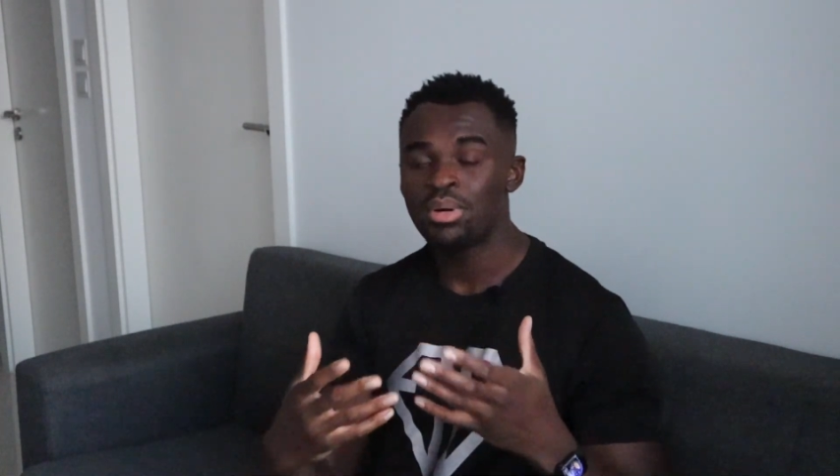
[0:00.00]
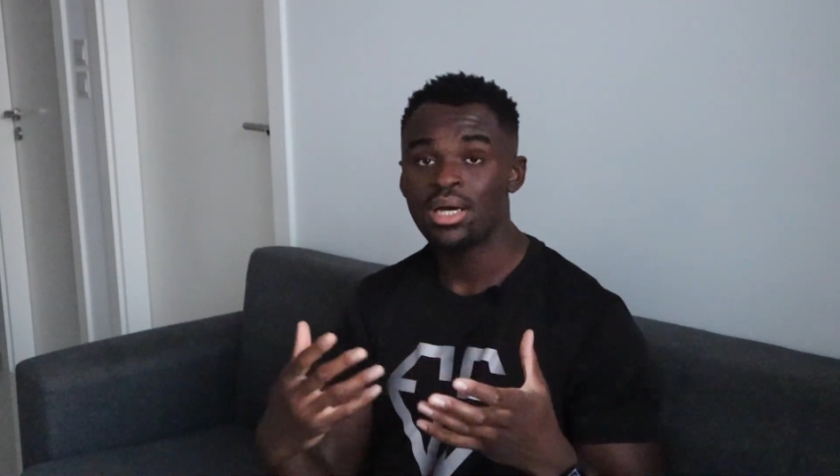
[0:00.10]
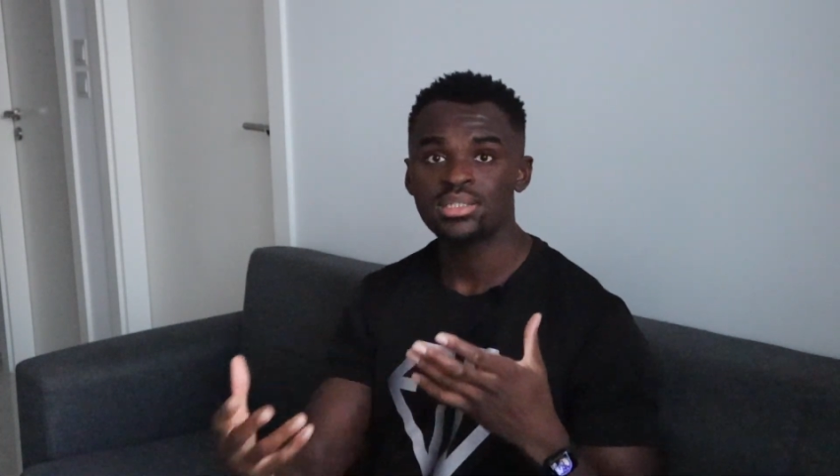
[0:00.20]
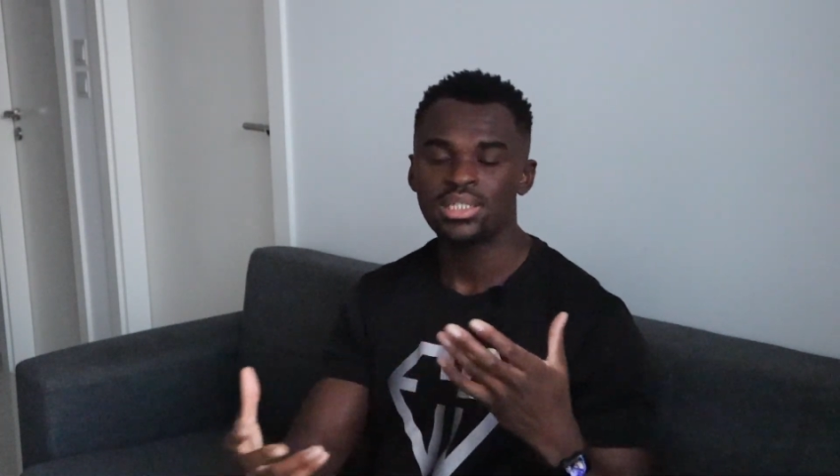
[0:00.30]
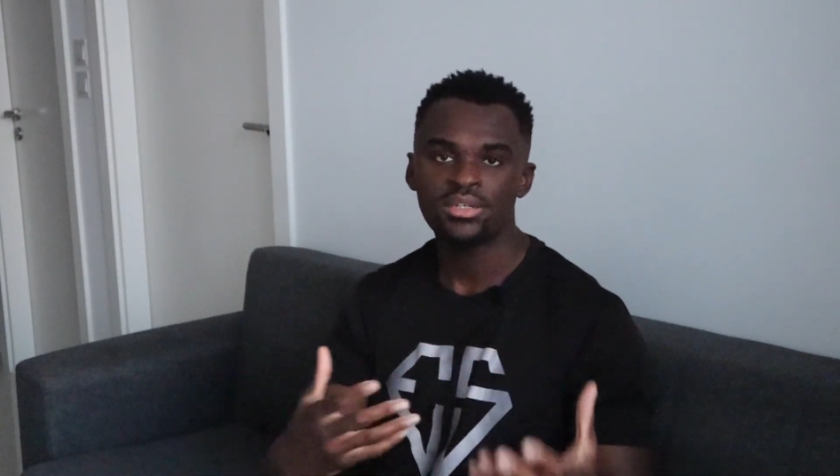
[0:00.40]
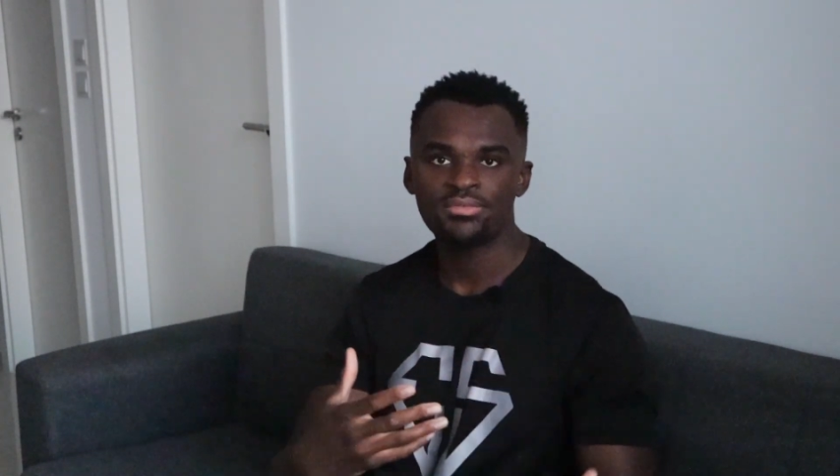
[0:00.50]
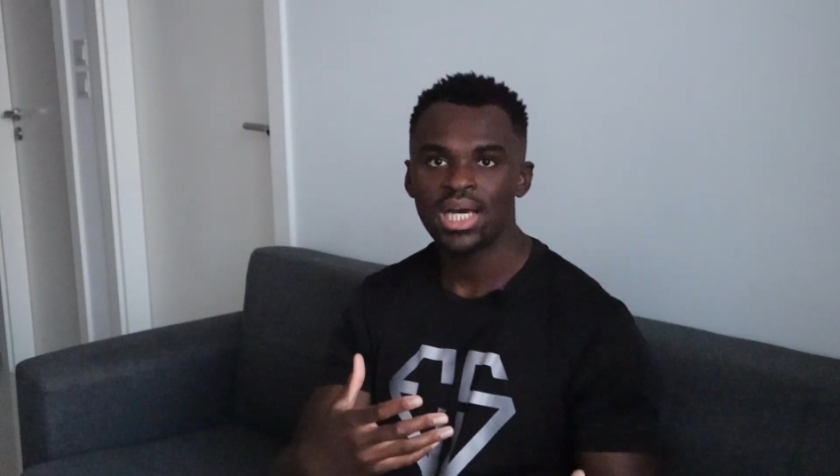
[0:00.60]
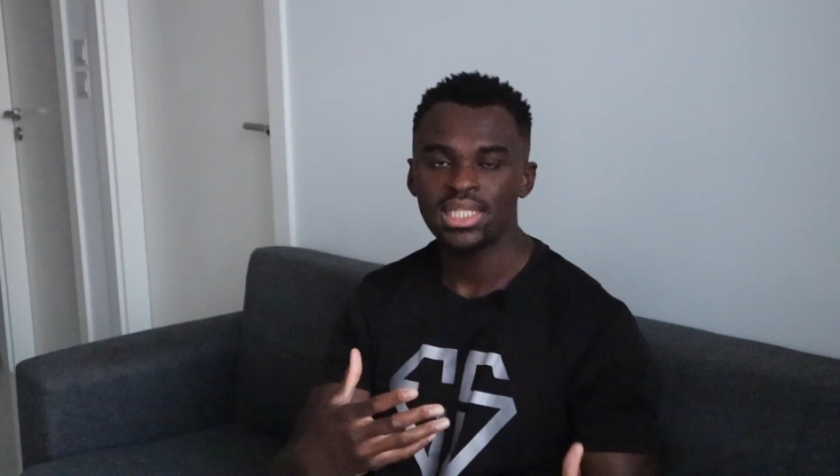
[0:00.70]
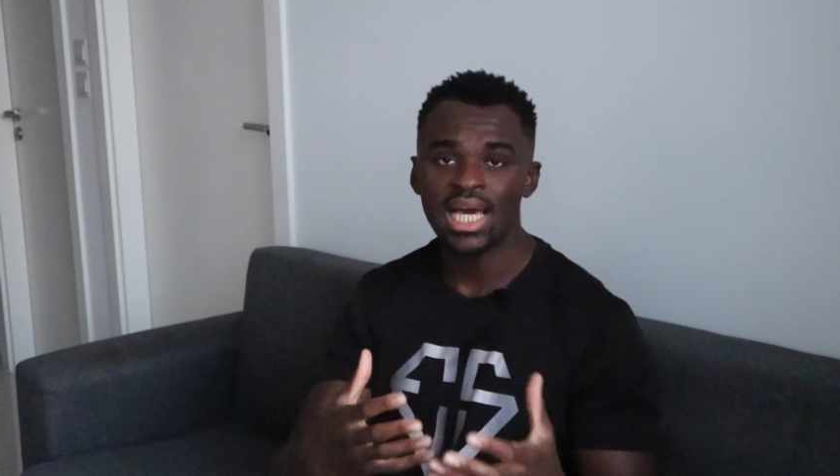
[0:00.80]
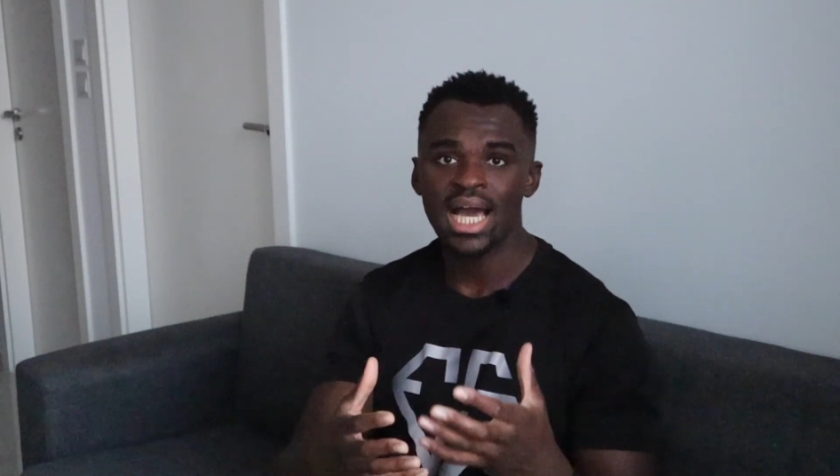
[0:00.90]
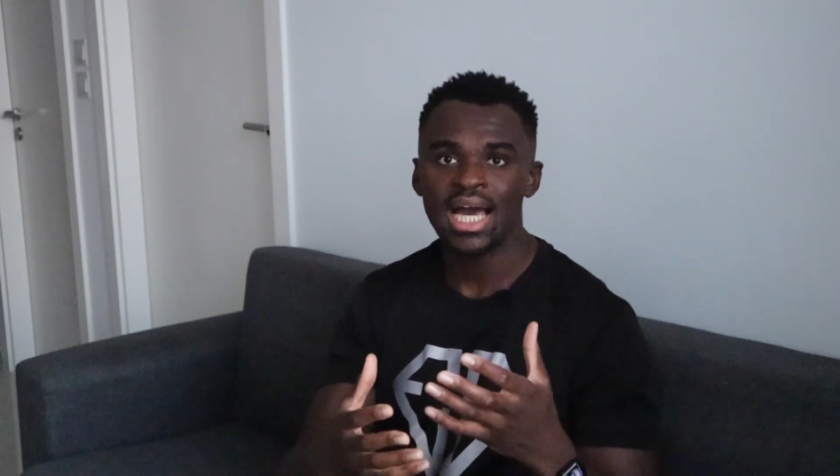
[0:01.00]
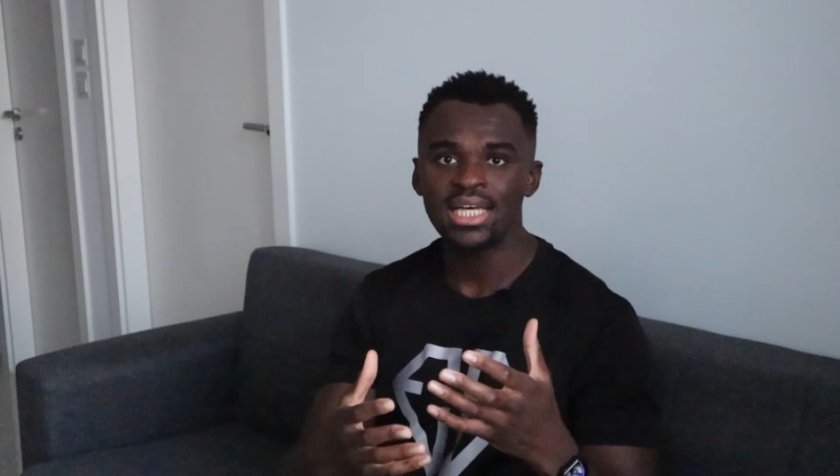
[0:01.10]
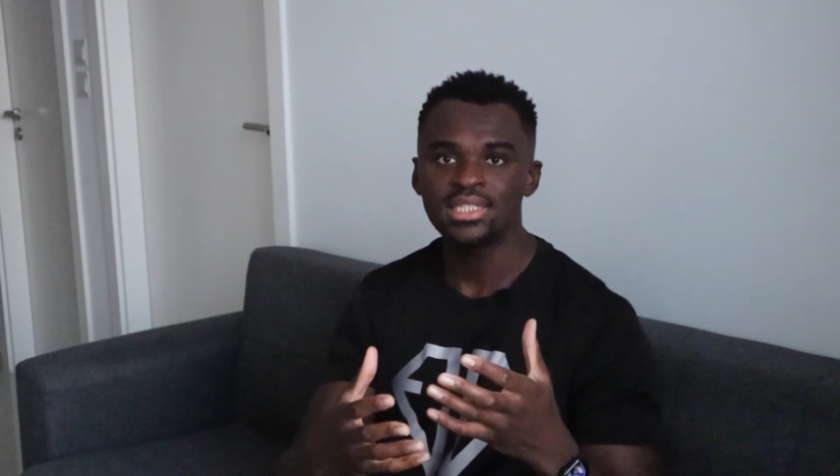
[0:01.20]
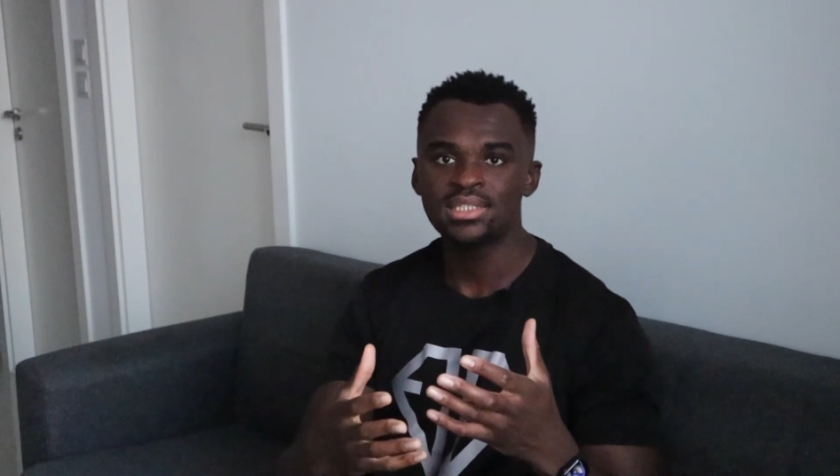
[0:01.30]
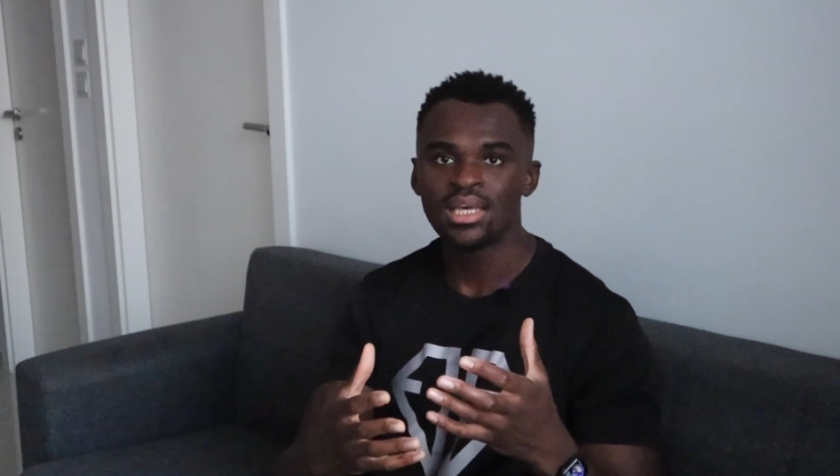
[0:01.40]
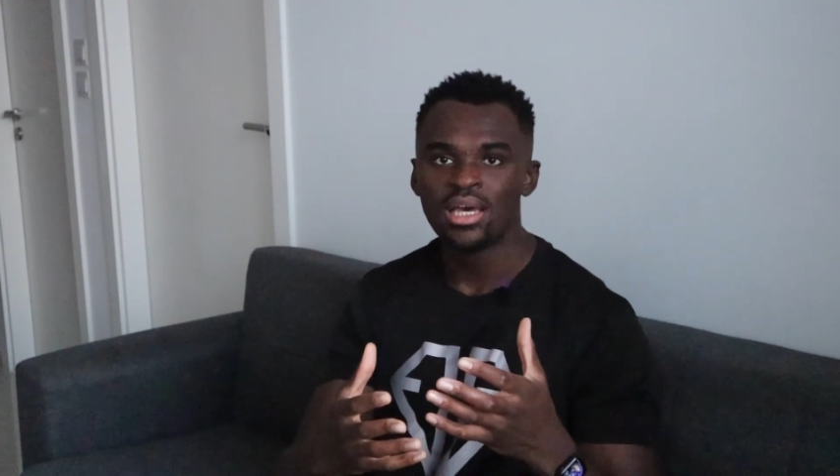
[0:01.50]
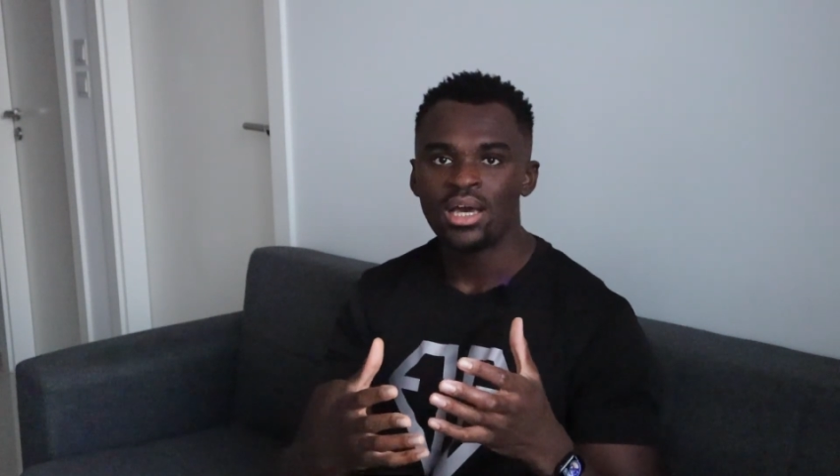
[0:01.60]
personally define that as